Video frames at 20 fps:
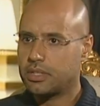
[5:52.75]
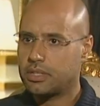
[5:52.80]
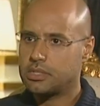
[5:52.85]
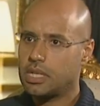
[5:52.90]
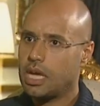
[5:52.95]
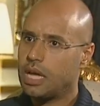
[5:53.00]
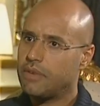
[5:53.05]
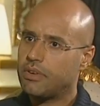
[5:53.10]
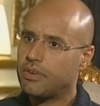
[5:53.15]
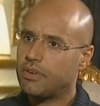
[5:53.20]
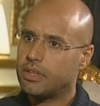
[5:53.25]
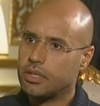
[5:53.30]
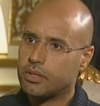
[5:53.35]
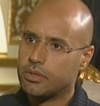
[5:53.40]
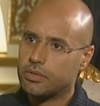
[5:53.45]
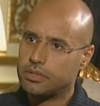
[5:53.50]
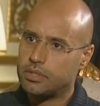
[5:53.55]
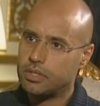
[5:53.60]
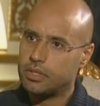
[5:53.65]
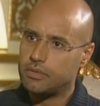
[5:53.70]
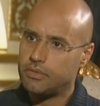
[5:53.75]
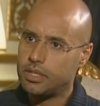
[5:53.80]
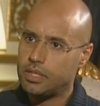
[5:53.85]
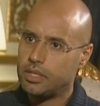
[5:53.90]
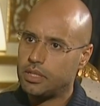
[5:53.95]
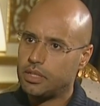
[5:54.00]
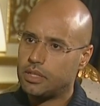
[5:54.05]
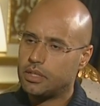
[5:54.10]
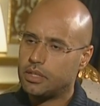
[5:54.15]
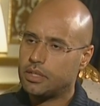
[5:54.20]
It's everything on
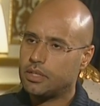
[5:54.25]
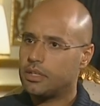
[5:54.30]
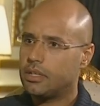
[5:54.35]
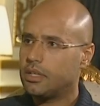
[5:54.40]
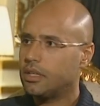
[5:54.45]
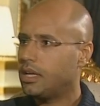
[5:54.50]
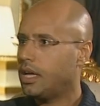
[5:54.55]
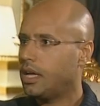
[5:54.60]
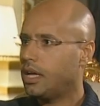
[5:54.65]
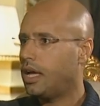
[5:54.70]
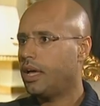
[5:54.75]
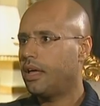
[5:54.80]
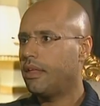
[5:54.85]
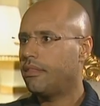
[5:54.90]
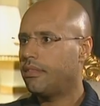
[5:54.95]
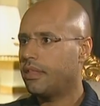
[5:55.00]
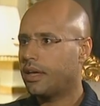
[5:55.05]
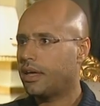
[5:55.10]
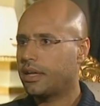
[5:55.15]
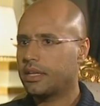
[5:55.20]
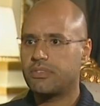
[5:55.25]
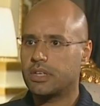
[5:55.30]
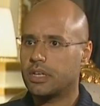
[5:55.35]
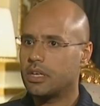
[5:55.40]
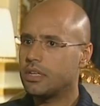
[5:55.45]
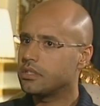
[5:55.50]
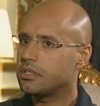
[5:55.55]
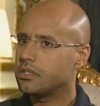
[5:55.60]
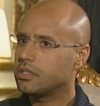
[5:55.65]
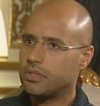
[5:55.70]
TV, and they are giving
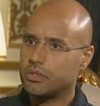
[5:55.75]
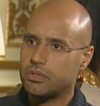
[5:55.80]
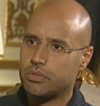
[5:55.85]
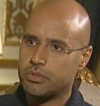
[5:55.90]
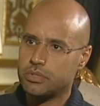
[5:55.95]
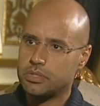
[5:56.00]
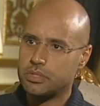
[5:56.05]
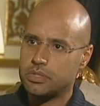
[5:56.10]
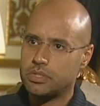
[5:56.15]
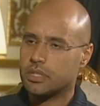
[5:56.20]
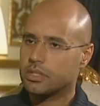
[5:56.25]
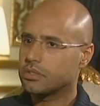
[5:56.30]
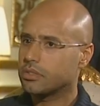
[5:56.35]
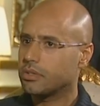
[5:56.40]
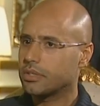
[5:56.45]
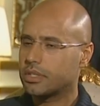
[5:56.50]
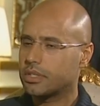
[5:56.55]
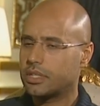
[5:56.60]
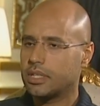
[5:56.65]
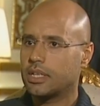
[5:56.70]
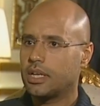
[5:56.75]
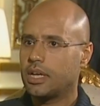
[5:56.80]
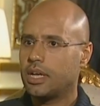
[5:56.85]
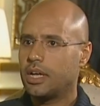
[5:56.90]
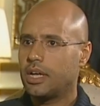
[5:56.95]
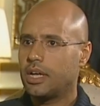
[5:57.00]
interviews, they are talking,